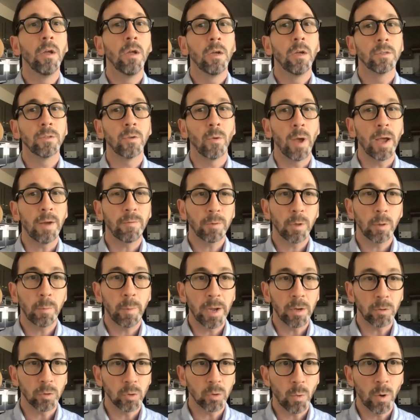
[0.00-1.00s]
So after
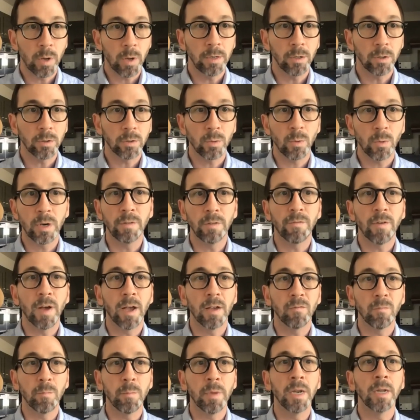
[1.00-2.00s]
about 20 or
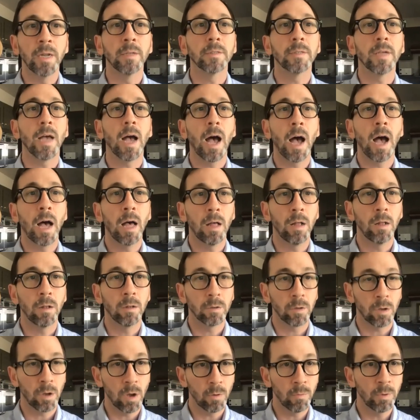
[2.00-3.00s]
25 minutes,
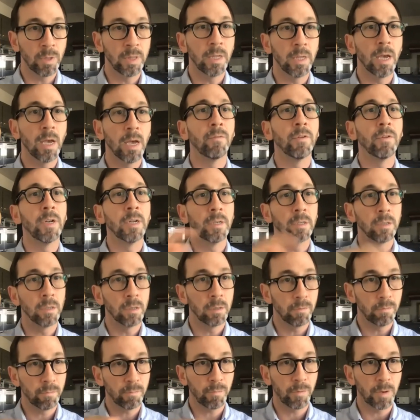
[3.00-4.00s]
I'll go in the oven
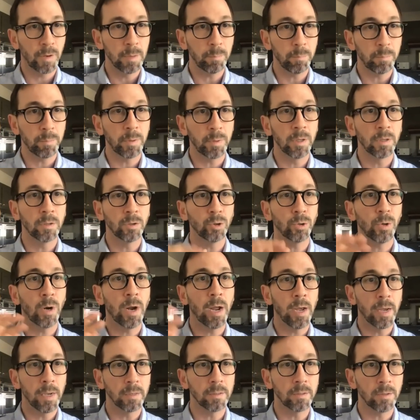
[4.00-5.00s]
and flip the
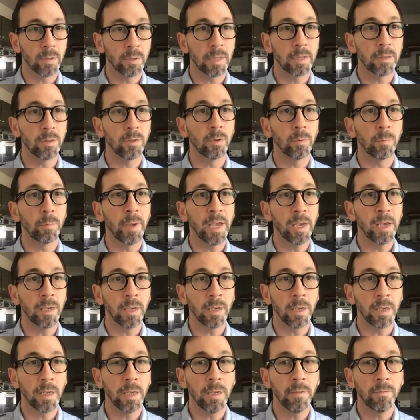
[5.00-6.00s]
tray so that they're
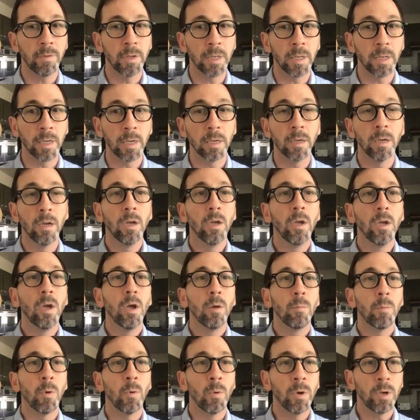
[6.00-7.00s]
baking evenly.
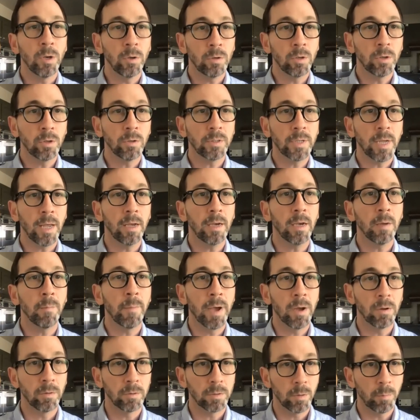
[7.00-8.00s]
But when you do take them
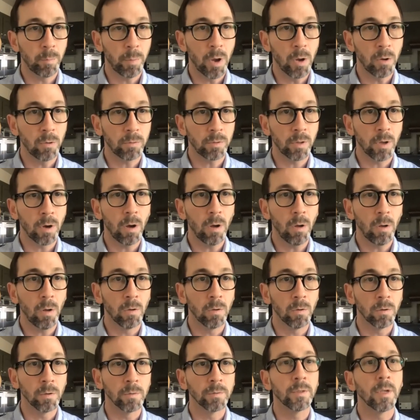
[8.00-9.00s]
out to poke the
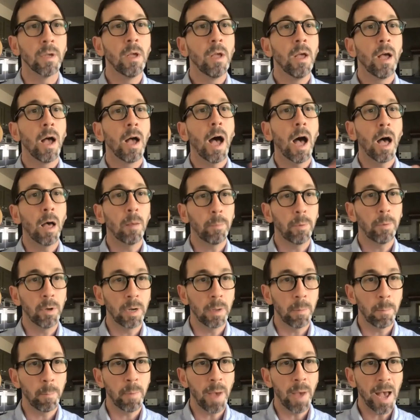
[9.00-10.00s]
holes, I'll
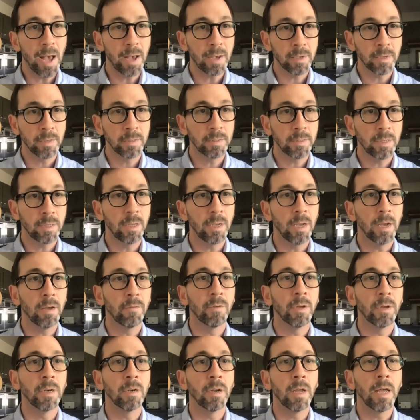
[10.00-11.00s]
put it back into the
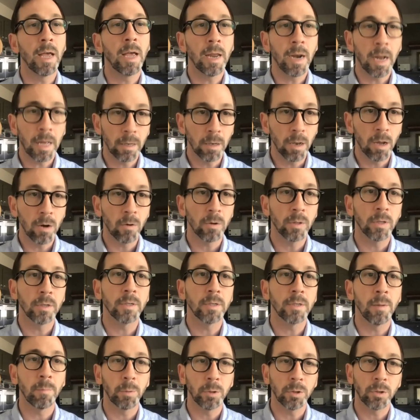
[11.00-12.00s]
oven and I'll lower the
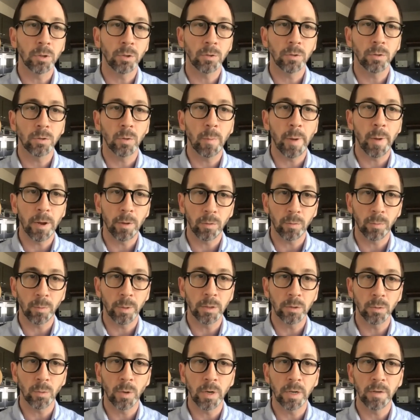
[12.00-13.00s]
temperature to about
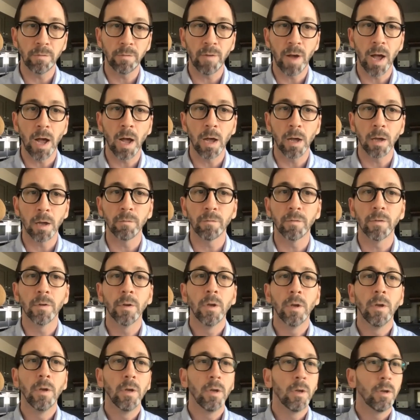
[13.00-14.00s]
325
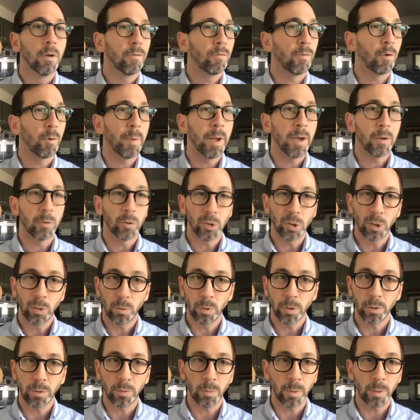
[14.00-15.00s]
for about two
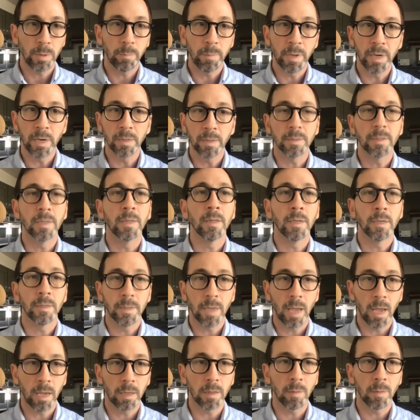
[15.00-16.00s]
or three minutes and then
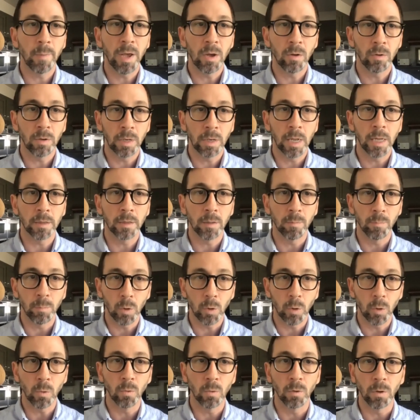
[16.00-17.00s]
take them out and let them
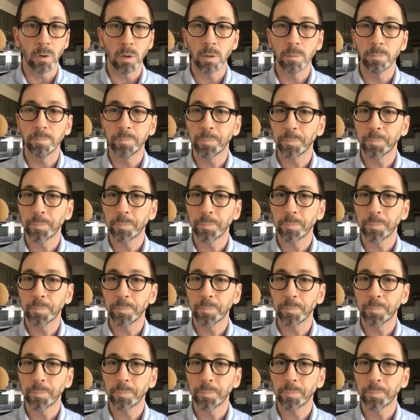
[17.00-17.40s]
cool.